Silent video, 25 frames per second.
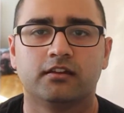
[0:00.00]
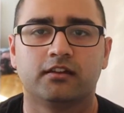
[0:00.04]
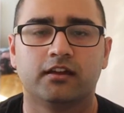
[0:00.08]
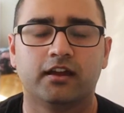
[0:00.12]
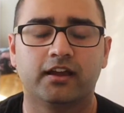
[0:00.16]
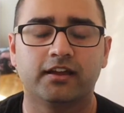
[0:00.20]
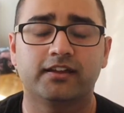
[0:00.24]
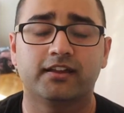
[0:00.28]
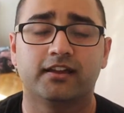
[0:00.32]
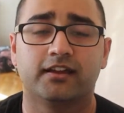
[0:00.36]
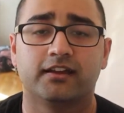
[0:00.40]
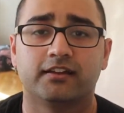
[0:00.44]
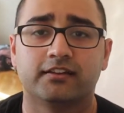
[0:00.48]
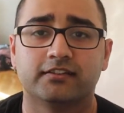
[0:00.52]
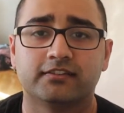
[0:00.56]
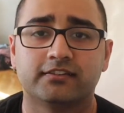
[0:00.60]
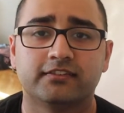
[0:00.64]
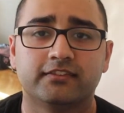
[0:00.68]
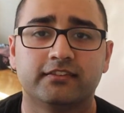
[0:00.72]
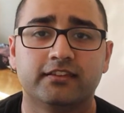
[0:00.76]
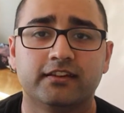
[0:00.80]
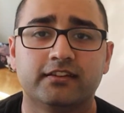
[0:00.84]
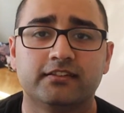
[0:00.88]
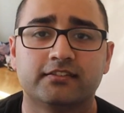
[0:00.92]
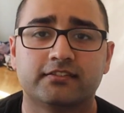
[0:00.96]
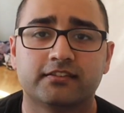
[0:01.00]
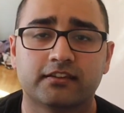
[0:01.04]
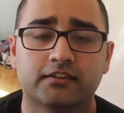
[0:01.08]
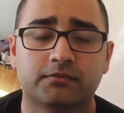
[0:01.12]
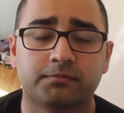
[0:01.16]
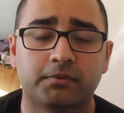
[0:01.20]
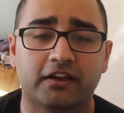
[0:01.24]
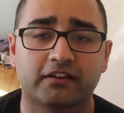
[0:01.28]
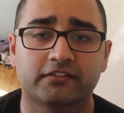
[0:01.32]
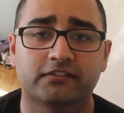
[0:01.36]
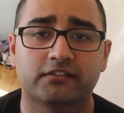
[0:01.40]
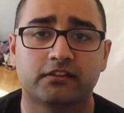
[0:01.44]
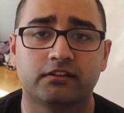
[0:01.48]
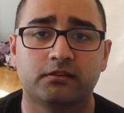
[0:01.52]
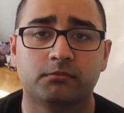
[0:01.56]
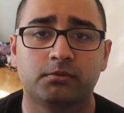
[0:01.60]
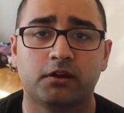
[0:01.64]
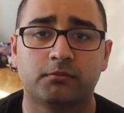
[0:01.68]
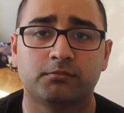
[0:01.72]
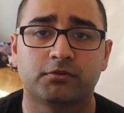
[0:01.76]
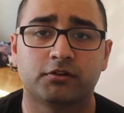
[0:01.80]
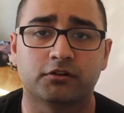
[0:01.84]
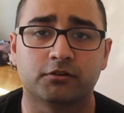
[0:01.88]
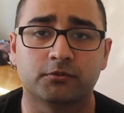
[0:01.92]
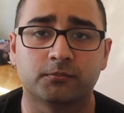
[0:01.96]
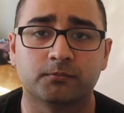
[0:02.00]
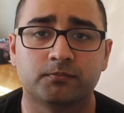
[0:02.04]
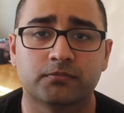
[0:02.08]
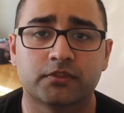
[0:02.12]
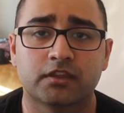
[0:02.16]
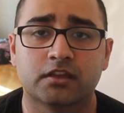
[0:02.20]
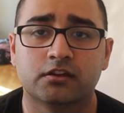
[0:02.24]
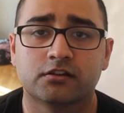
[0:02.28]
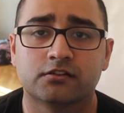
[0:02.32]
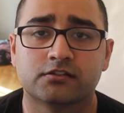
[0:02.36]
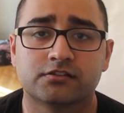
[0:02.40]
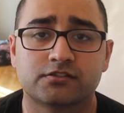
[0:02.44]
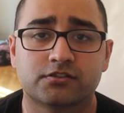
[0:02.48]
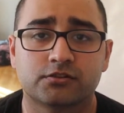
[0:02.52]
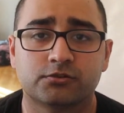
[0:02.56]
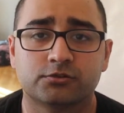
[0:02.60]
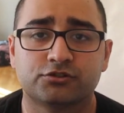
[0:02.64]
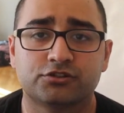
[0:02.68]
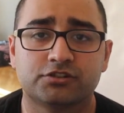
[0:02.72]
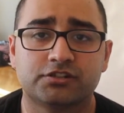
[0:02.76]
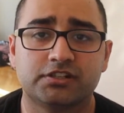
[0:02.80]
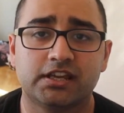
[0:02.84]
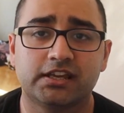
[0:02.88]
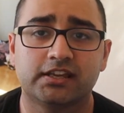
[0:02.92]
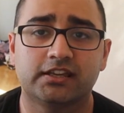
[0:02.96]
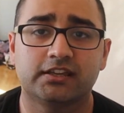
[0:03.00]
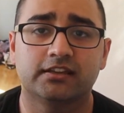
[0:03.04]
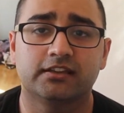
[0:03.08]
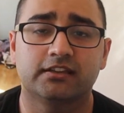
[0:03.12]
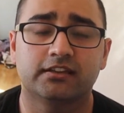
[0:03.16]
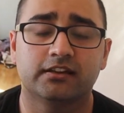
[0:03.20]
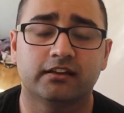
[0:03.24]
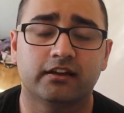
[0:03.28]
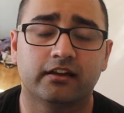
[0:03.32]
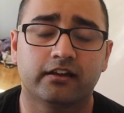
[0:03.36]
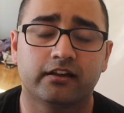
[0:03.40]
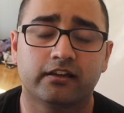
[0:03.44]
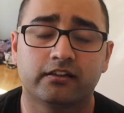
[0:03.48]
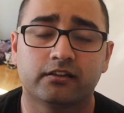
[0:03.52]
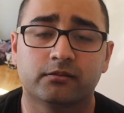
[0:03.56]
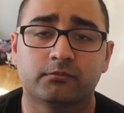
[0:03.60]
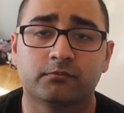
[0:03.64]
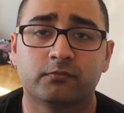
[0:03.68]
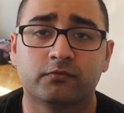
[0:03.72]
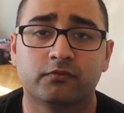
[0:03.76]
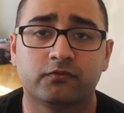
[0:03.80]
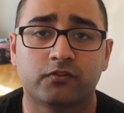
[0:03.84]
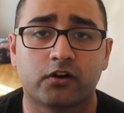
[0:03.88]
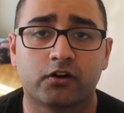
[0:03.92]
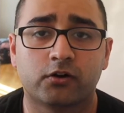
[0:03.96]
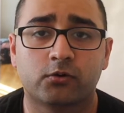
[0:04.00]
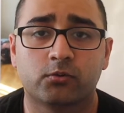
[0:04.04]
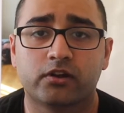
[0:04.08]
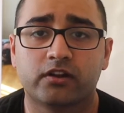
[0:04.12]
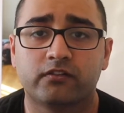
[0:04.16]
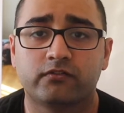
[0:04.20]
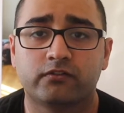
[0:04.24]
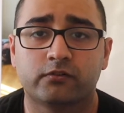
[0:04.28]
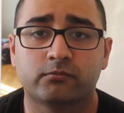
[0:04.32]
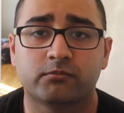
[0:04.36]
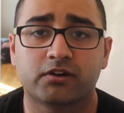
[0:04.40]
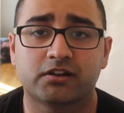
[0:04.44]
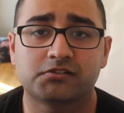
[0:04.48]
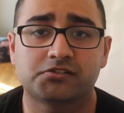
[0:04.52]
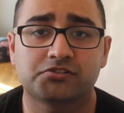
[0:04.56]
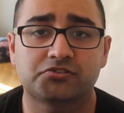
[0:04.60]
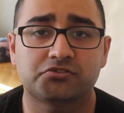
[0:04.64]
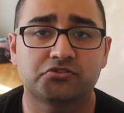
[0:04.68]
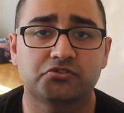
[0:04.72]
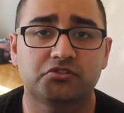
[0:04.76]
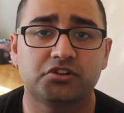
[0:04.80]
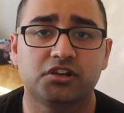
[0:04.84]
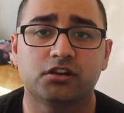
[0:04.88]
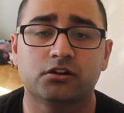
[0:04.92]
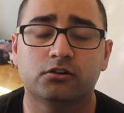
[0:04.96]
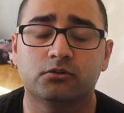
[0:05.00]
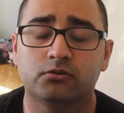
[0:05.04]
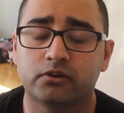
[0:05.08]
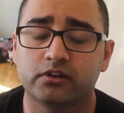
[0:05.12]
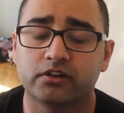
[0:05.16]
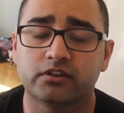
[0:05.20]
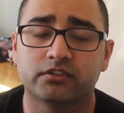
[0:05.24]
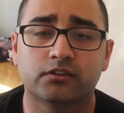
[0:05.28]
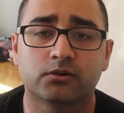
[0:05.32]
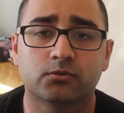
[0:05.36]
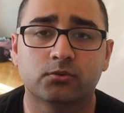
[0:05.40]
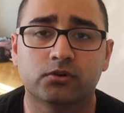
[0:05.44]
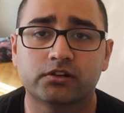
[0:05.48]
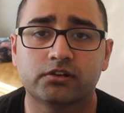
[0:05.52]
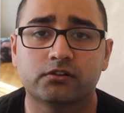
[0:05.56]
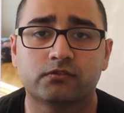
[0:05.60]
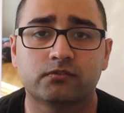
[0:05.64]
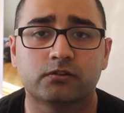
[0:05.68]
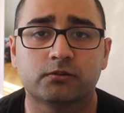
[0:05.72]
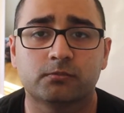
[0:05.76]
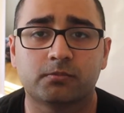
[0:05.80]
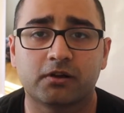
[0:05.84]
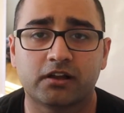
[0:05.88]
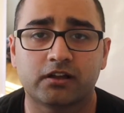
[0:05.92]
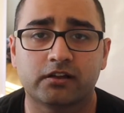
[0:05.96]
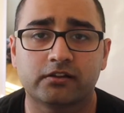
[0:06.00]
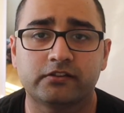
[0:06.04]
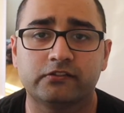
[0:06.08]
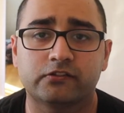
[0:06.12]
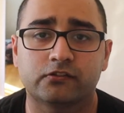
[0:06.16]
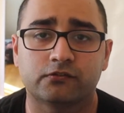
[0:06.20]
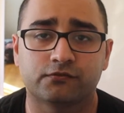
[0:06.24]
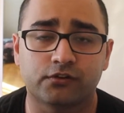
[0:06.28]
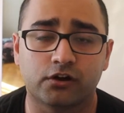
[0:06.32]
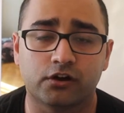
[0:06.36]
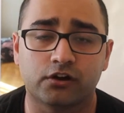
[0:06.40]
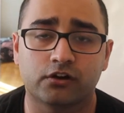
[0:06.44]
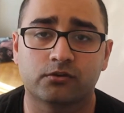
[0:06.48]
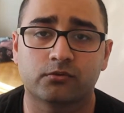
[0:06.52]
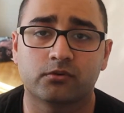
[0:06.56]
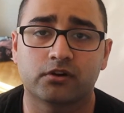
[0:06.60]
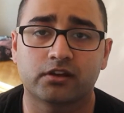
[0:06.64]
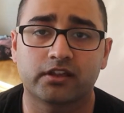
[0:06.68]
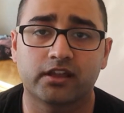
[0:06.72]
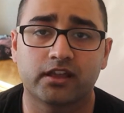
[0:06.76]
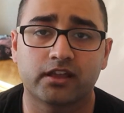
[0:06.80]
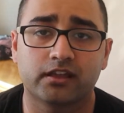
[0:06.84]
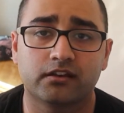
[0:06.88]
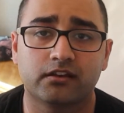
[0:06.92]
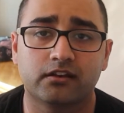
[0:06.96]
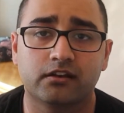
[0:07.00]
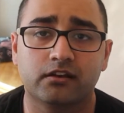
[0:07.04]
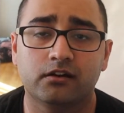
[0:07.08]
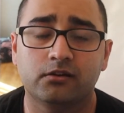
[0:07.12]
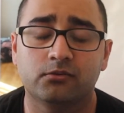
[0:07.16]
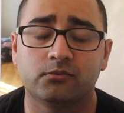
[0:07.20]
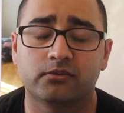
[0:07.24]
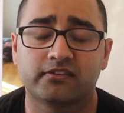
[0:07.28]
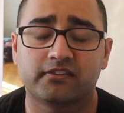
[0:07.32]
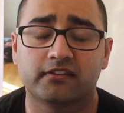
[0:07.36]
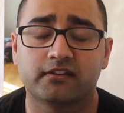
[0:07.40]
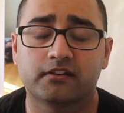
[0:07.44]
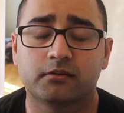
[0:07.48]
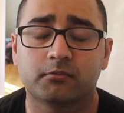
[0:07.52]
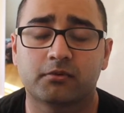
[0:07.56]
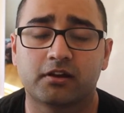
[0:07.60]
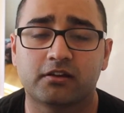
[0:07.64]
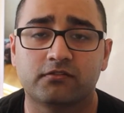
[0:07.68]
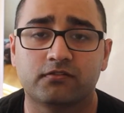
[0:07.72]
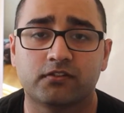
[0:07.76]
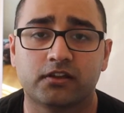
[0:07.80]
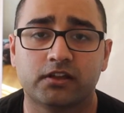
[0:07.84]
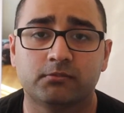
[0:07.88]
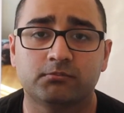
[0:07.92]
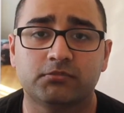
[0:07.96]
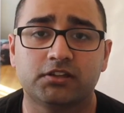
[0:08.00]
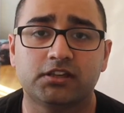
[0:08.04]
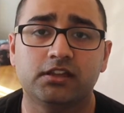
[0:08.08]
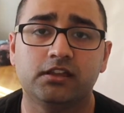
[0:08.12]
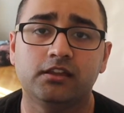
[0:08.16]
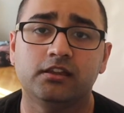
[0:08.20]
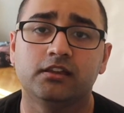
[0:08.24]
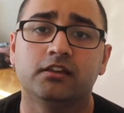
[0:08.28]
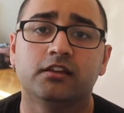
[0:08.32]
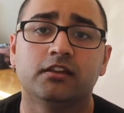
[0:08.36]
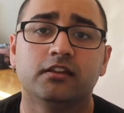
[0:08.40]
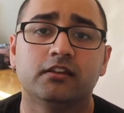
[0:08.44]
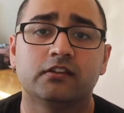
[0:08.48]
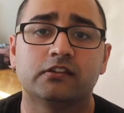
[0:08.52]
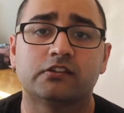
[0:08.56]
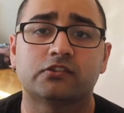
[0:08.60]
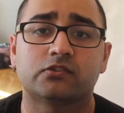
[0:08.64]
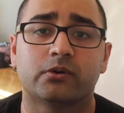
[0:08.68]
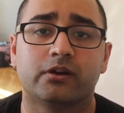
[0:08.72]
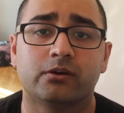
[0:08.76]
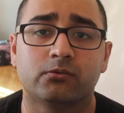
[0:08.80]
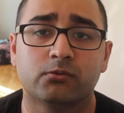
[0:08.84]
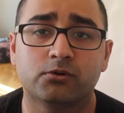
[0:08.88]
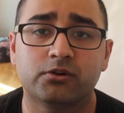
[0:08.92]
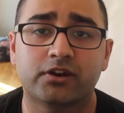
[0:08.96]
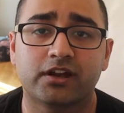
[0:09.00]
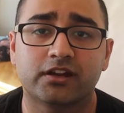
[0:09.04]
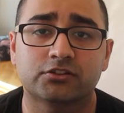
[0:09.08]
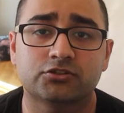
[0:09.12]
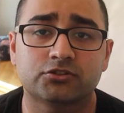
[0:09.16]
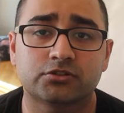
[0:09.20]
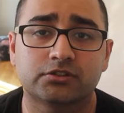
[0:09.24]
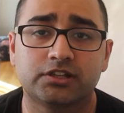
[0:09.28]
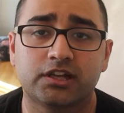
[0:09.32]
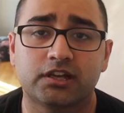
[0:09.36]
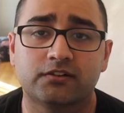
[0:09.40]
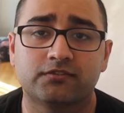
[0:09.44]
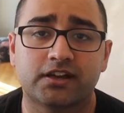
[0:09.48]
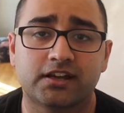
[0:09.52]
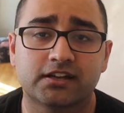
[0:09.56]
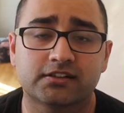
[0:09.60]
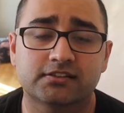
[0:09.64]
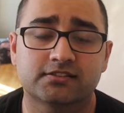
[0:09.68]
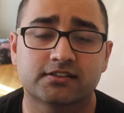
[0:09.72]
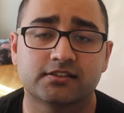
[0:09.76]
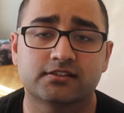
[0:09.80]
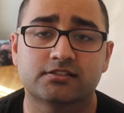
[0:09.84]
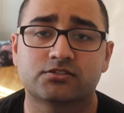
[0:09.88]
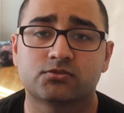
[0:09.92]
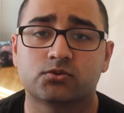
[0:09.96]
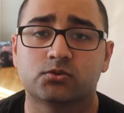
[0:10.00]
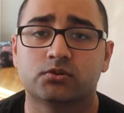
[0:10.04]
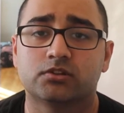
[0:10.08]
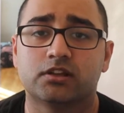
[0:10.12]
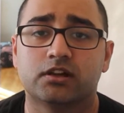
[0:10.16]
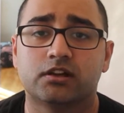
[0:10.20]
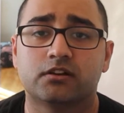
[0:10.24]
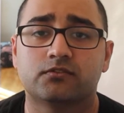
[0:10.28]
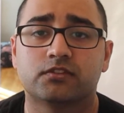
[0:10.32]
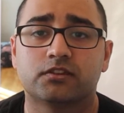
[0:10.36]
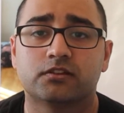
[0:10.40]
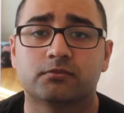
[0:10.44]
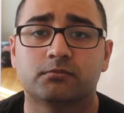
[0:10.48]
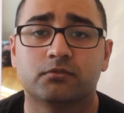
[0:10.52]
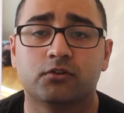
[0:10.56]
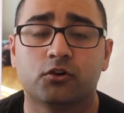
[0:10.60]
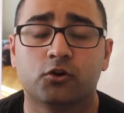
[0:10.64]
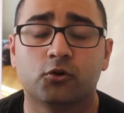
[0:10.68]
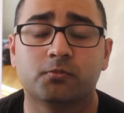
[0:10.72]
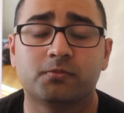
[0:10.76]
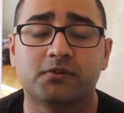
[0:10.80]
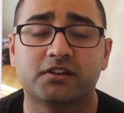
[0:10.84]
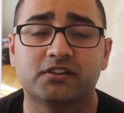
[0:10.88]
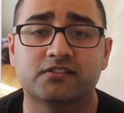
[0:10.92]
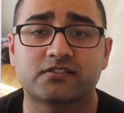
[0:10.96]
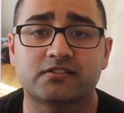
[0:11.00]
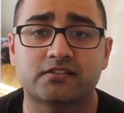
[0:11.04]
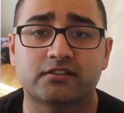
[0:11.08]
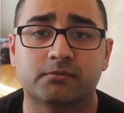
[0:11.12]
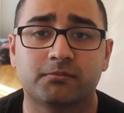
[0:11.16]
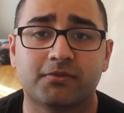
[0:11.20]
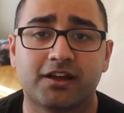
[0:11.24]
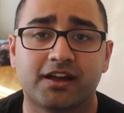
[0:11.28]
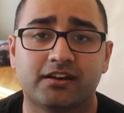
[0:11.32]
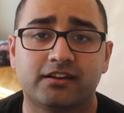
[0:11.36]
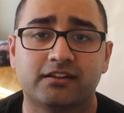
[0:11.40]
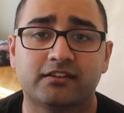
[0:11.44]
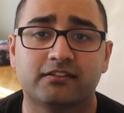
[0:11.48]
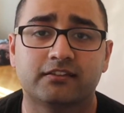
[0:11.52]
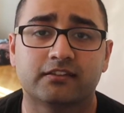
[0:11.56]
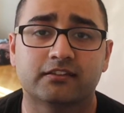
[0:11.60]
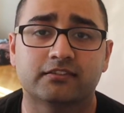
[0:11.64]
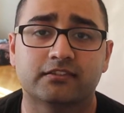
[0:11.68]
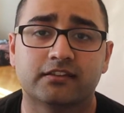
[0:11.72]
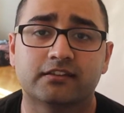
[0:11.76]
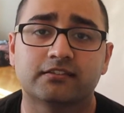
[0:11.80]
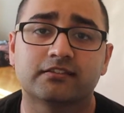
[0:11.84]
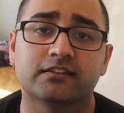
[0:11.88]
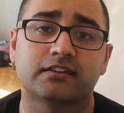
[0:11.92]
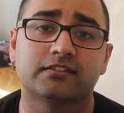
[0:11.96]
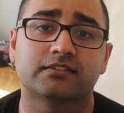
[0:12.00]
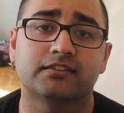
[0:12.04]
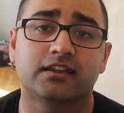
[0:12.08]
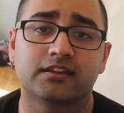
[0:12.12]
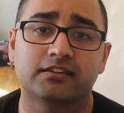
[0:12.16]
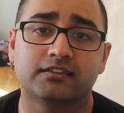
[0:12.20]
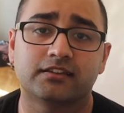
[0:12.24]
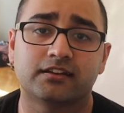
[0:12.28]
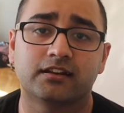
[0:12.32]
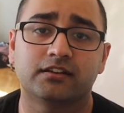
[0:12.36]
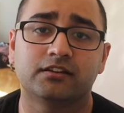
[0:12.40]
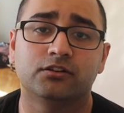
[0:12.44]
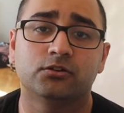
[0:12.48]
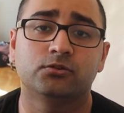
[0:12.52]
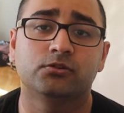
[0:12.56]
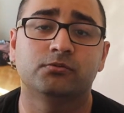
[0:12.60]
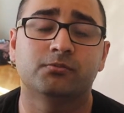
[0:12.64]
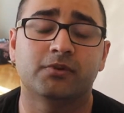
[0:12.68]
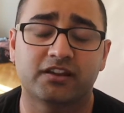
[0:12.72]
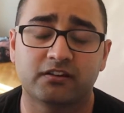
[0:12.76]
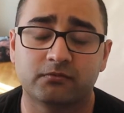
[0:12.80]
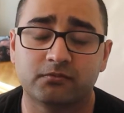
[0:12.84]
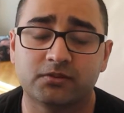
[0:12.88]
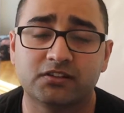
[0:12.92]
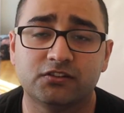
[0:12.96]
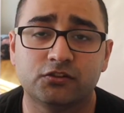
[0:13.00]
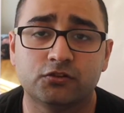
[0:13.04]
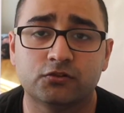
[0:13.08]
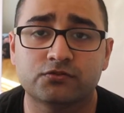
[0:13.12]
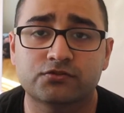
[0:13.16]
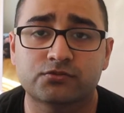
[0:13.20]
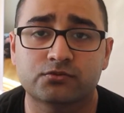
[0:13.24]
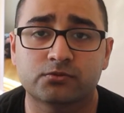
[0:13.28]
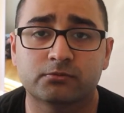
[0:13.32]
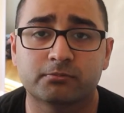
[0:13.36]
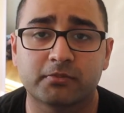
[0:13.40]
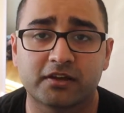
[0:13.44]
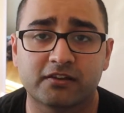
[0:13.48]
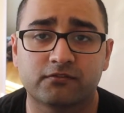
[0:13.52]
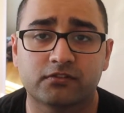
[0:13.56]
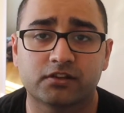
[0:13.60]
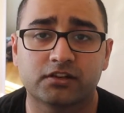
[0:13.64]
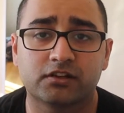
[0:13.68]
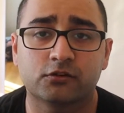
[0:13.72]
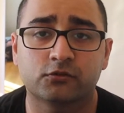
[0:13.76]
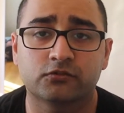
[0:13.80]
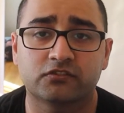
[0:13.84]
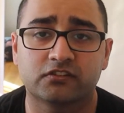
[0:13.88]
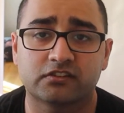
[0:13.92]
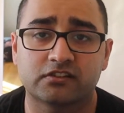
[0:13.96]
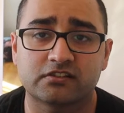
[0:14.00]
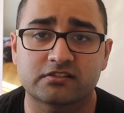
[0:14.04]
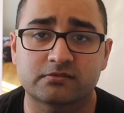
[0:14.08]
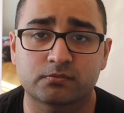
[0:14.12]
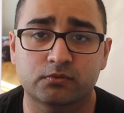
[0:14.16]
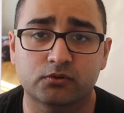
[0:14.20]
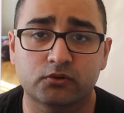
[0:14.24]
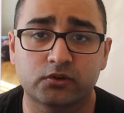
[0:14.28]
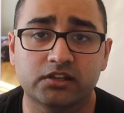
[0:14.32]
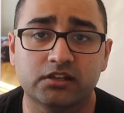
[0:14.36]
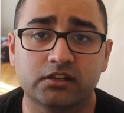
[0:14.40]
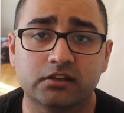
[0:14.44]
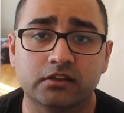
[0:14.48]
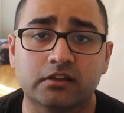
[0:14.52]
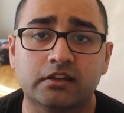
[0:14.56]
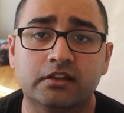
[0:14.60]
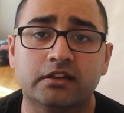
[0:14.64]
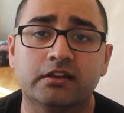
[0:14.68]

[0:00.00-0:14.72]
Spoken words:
Hi guys, this is Pakistani Pepper. So today I am far away from my studio in the wonderful pines of Ottawa, Canada, visiting my family. So I won't actually have access to a lot of the opening cinematics and things like that I know you might have been used to with my videos at this point.